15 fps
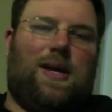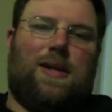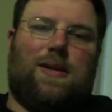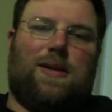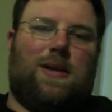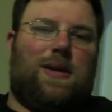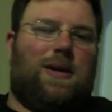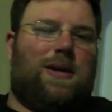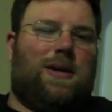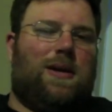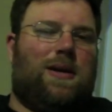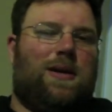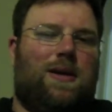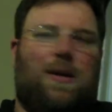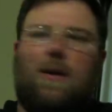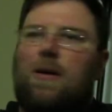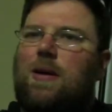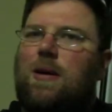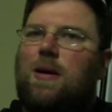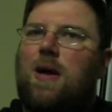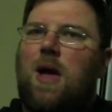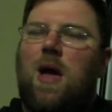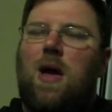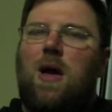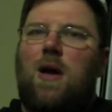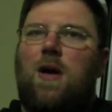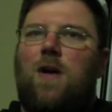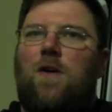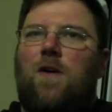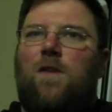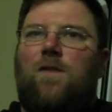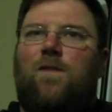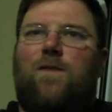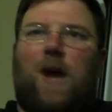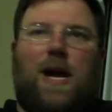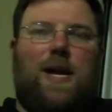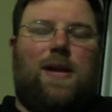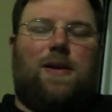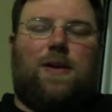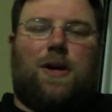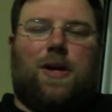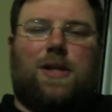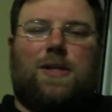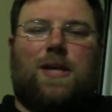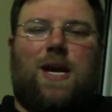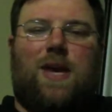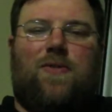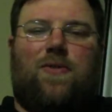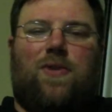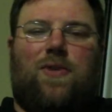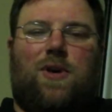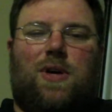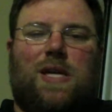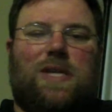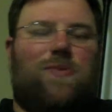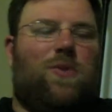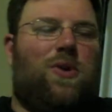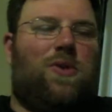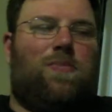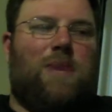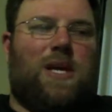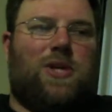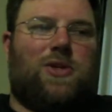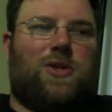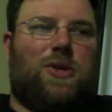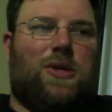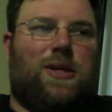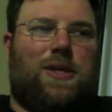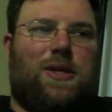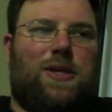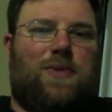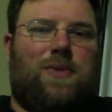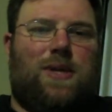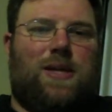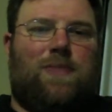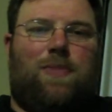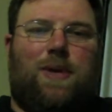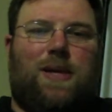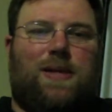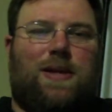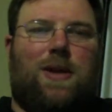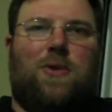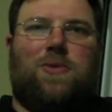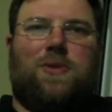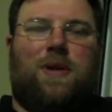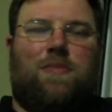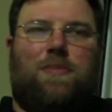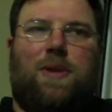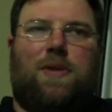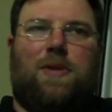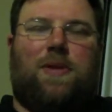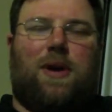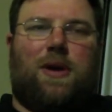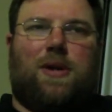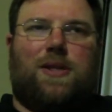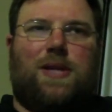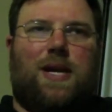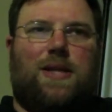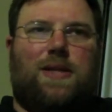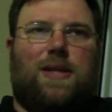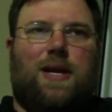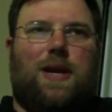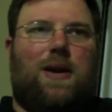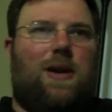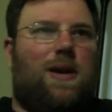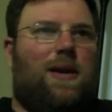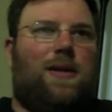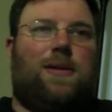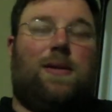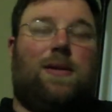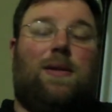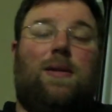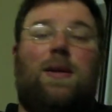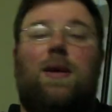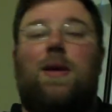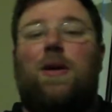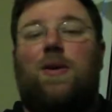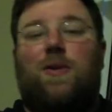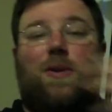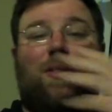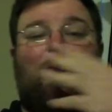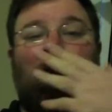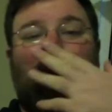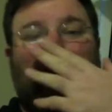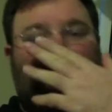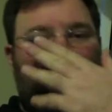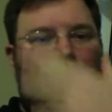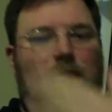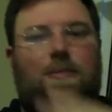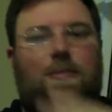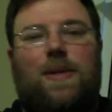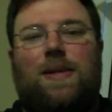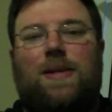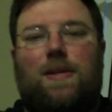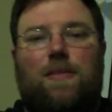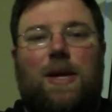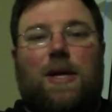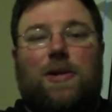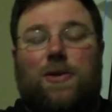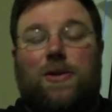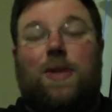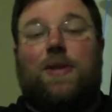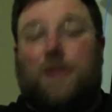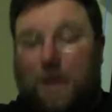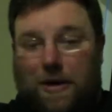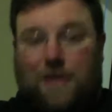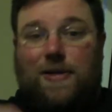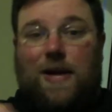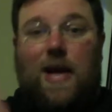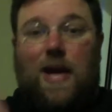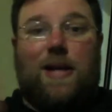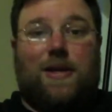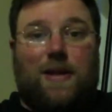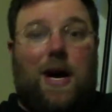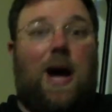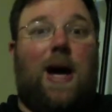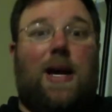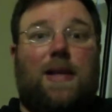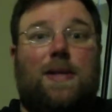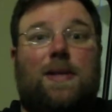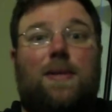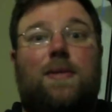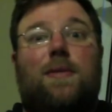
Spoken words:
He's gonna fight Darkseid for all he's worth. Make sure that when this place goes up, that Darkseid's there, and he's going to do his damnedest to make sure that Darkseid dies.